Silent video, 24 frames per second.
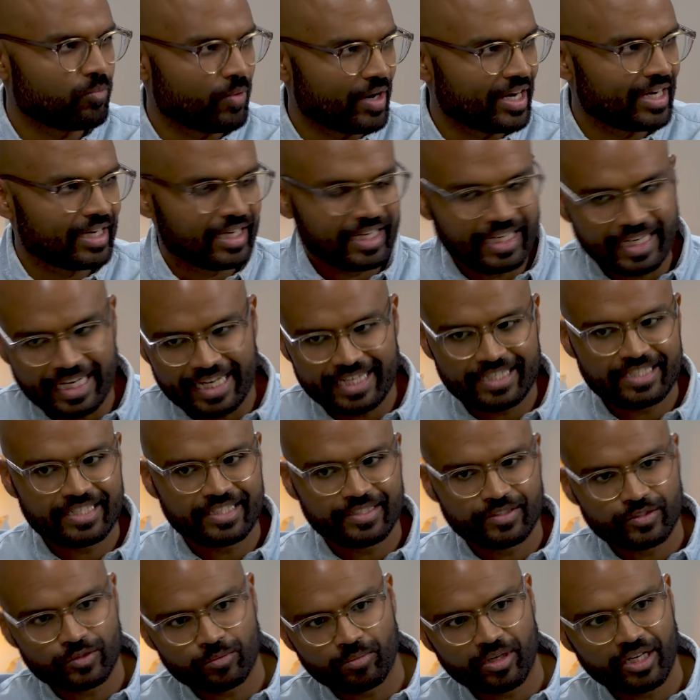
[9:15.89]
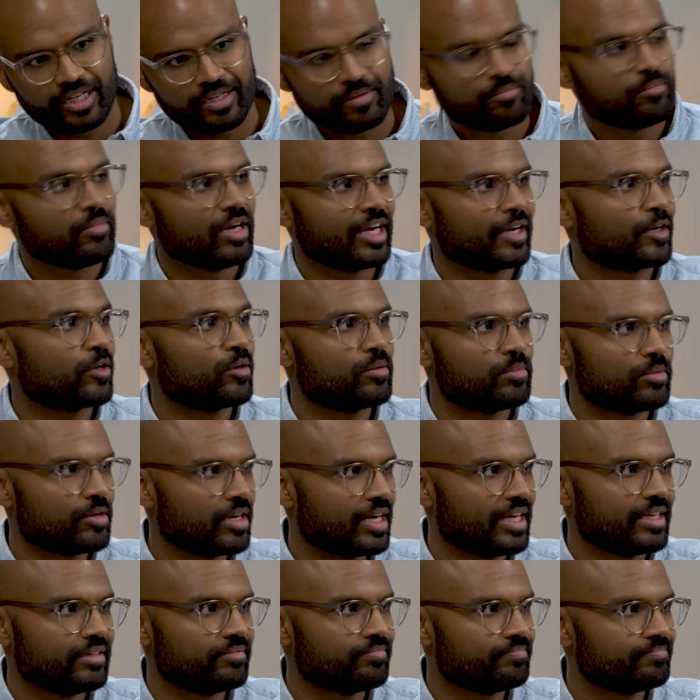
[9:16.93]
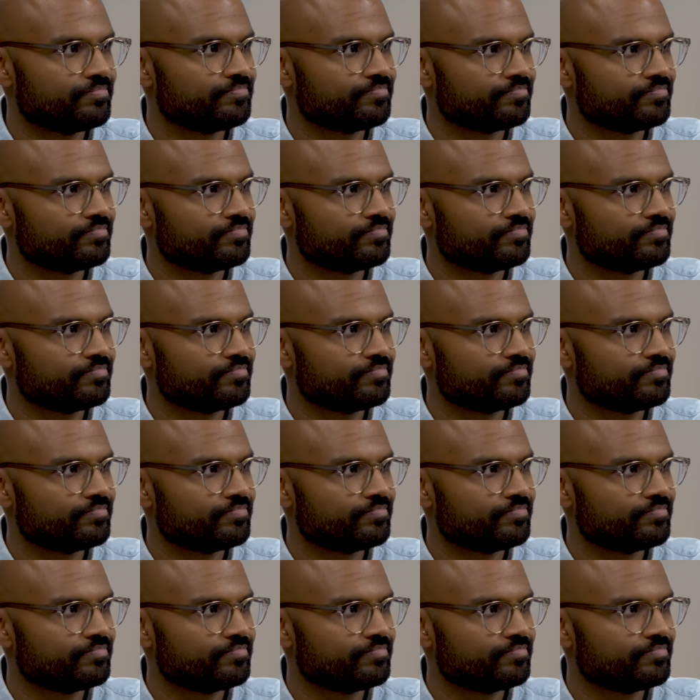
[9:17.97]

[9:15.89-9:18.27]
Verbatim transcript: lent into my micro brand